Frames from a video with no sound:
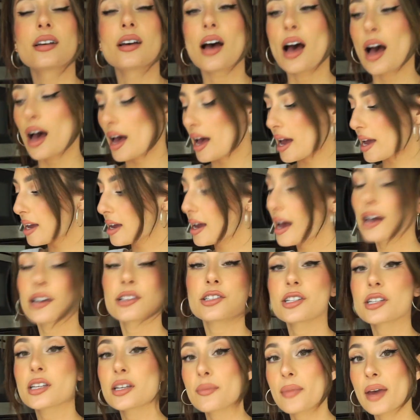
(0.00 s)
I
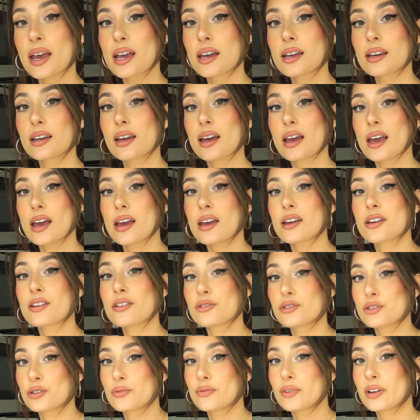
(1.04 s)
actually made a
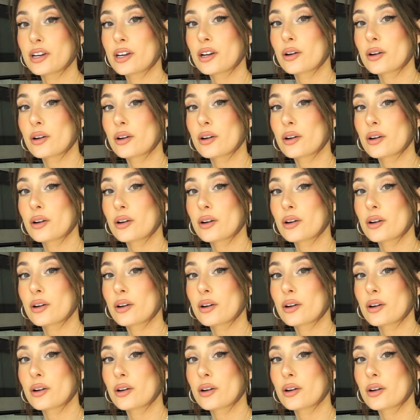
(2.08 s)
YouTube video